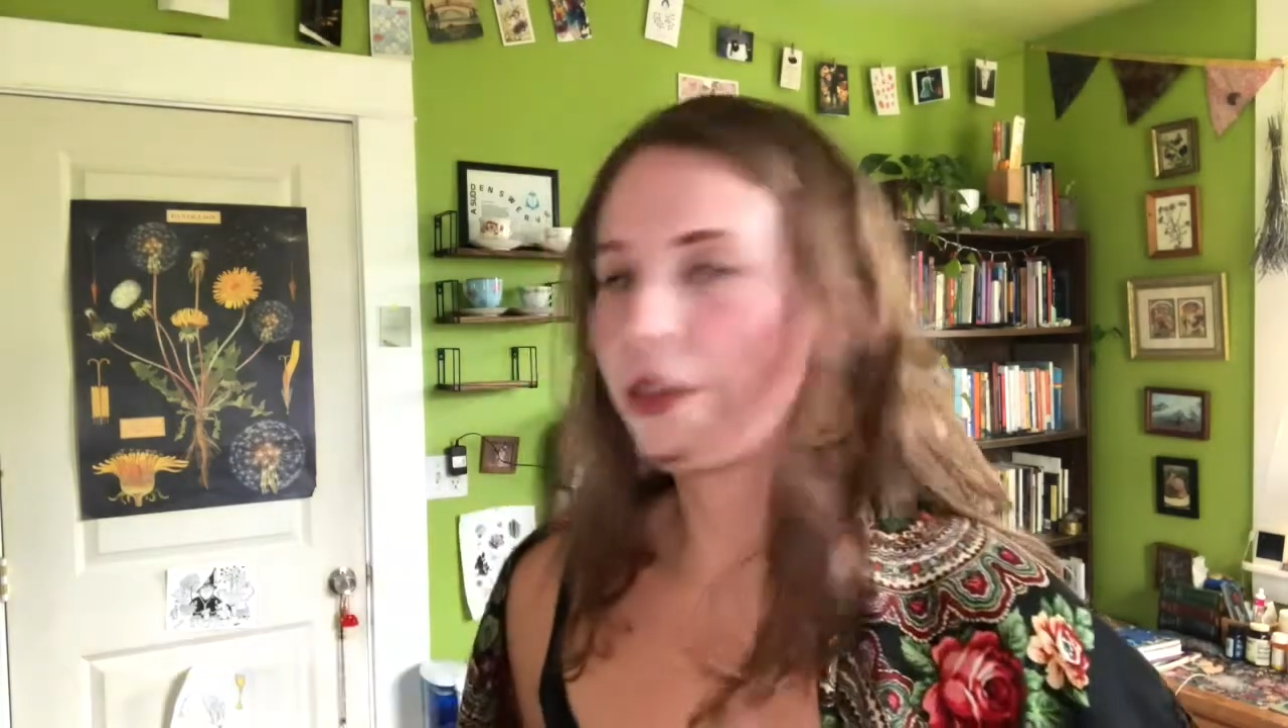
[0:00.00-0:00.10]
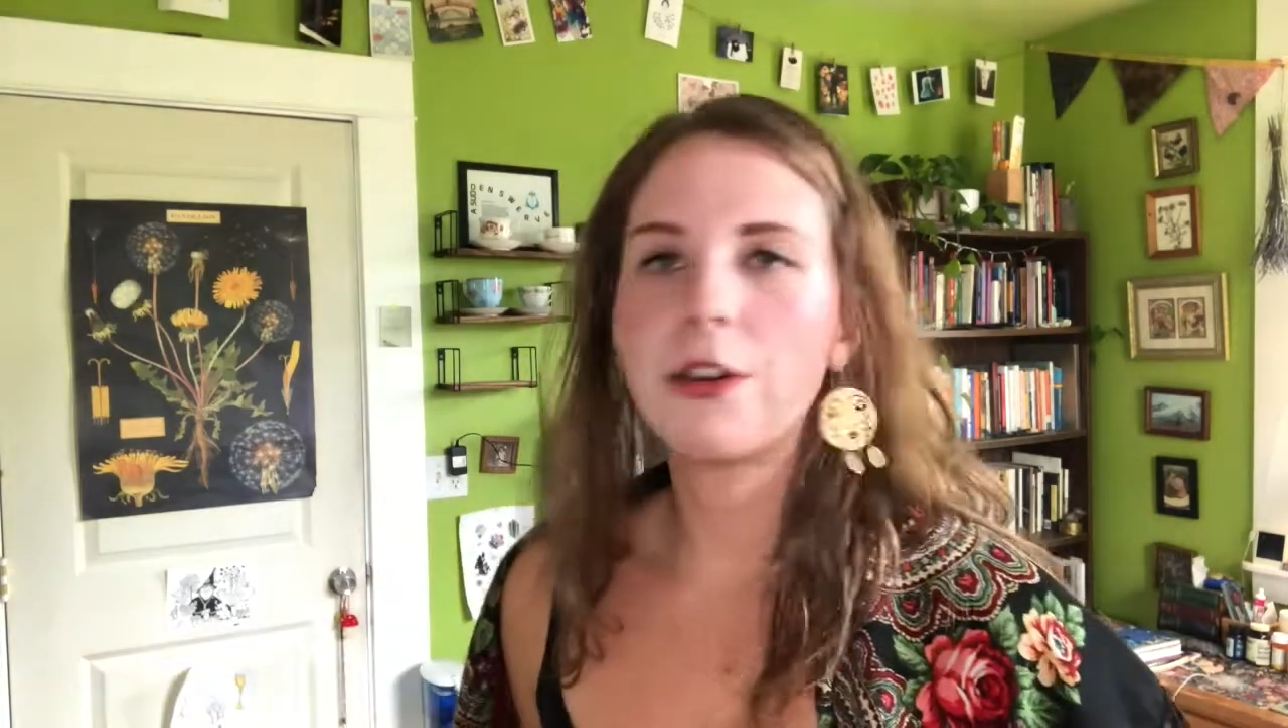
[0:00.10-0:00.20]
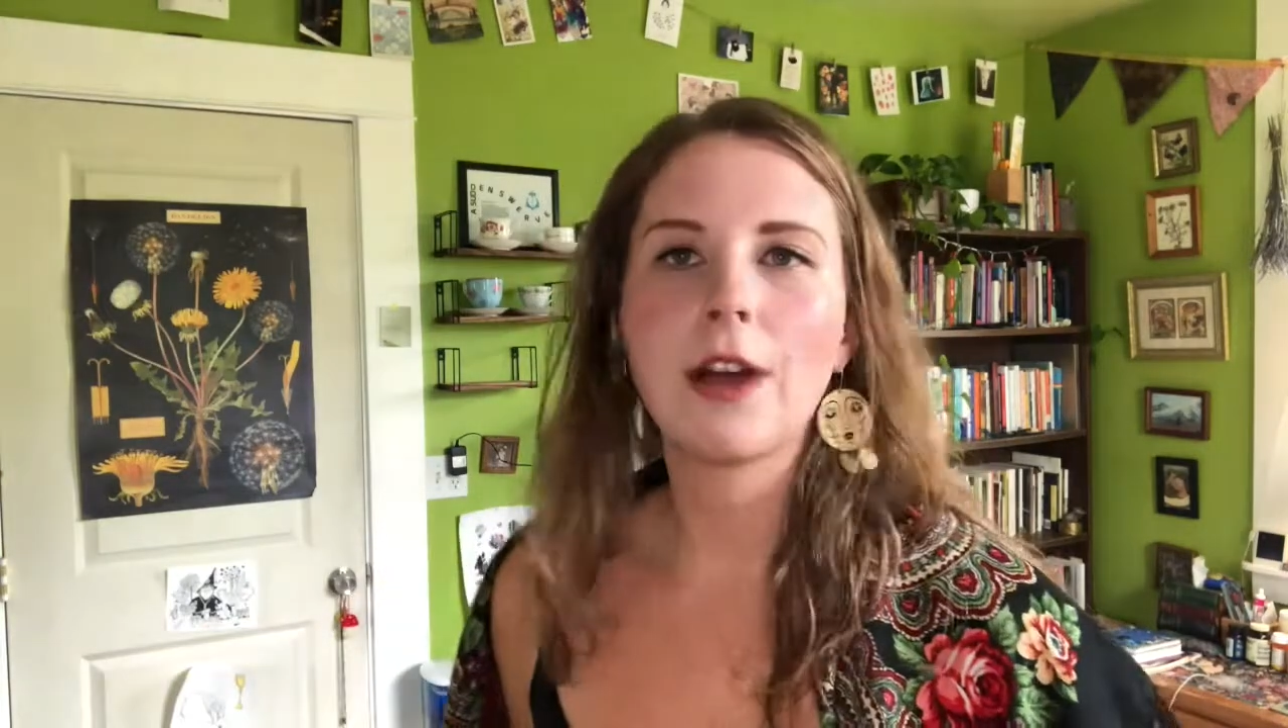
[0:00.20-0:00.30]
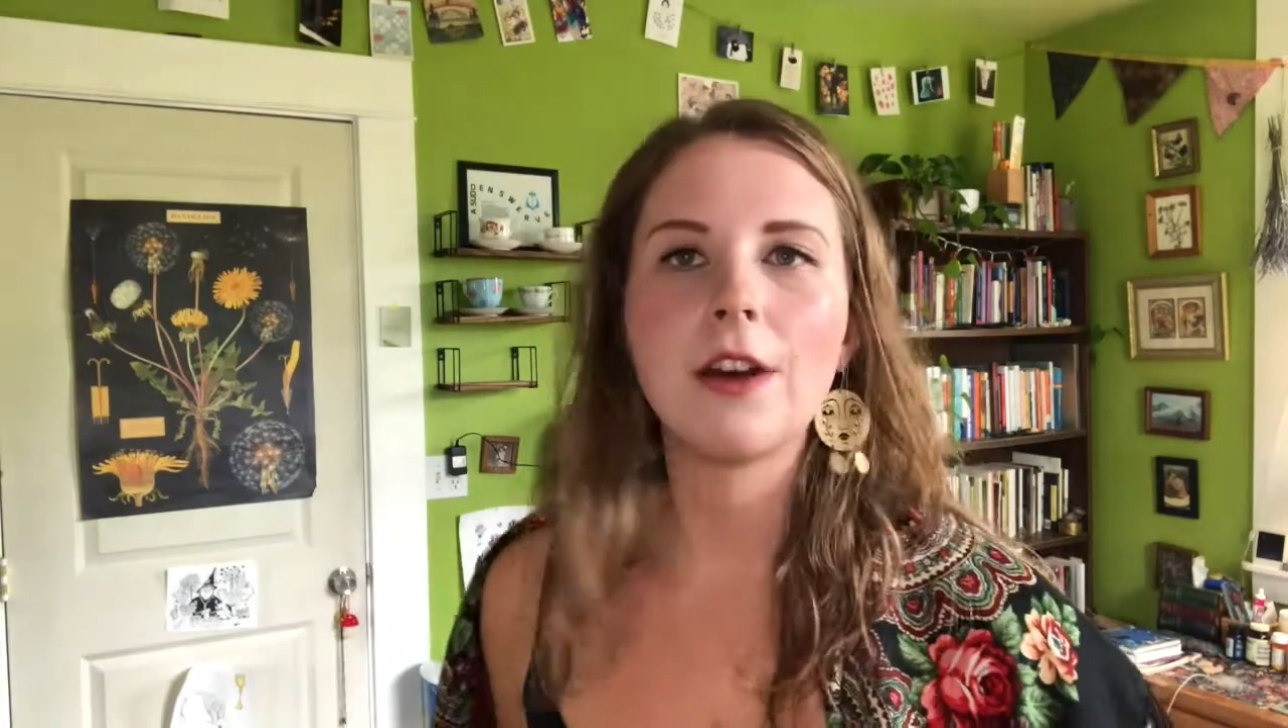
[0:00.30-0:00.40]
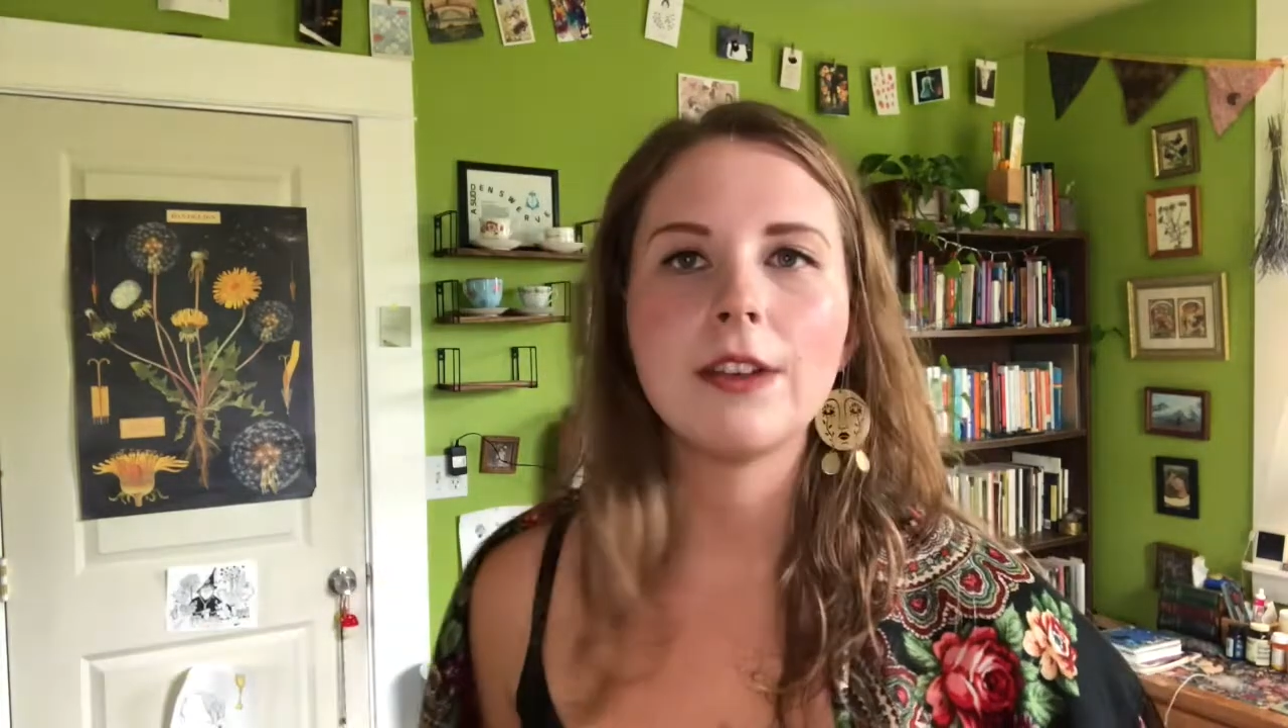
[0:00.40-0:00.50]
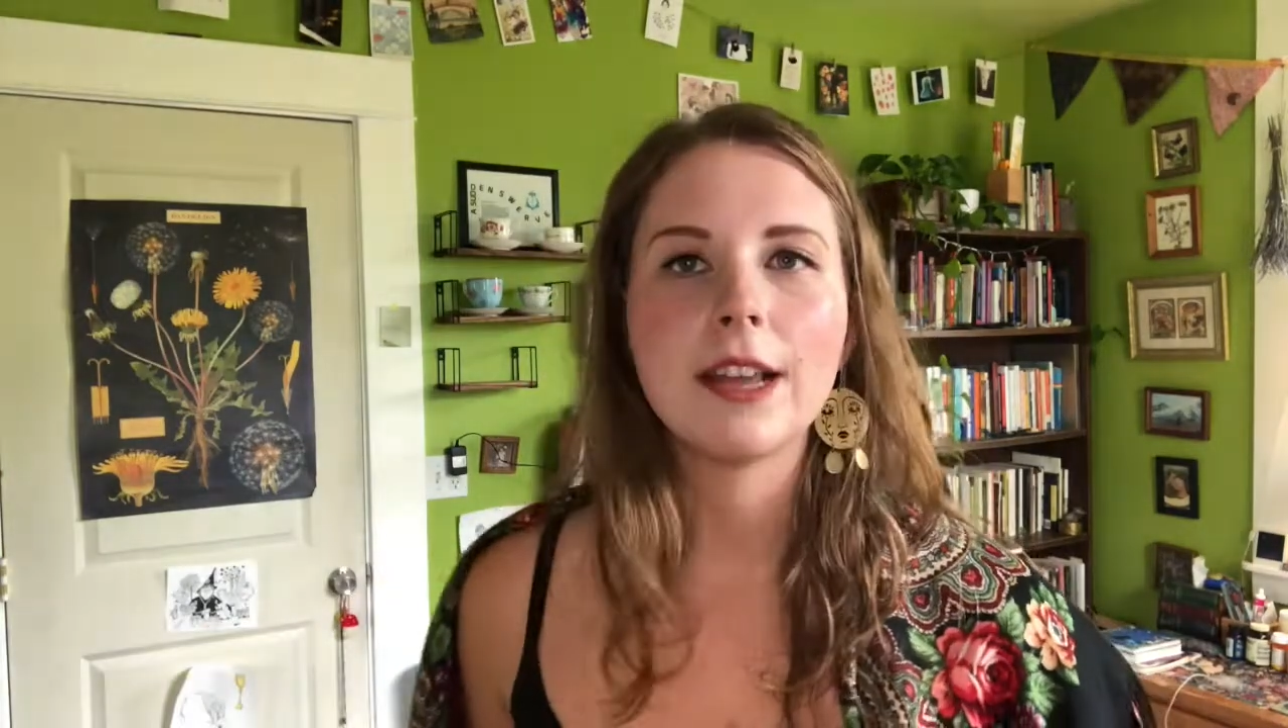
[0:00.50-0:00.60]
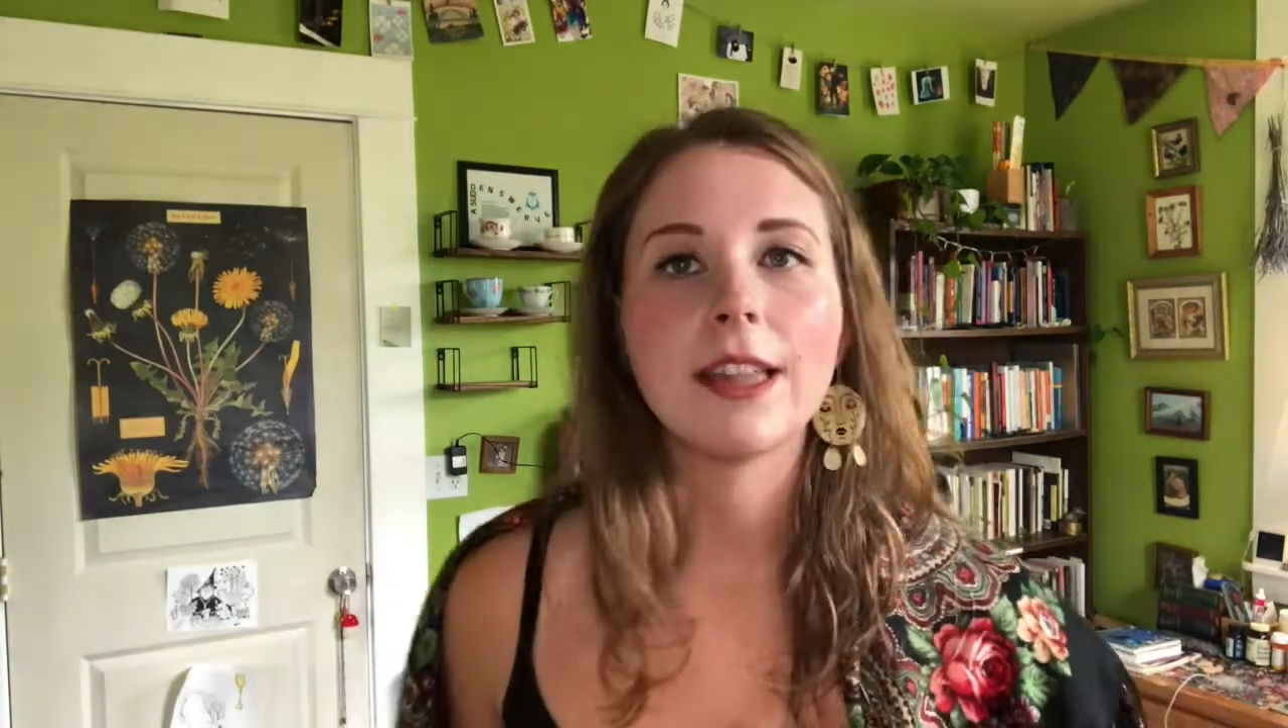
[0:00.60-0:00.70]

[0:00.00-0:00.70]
the grounding,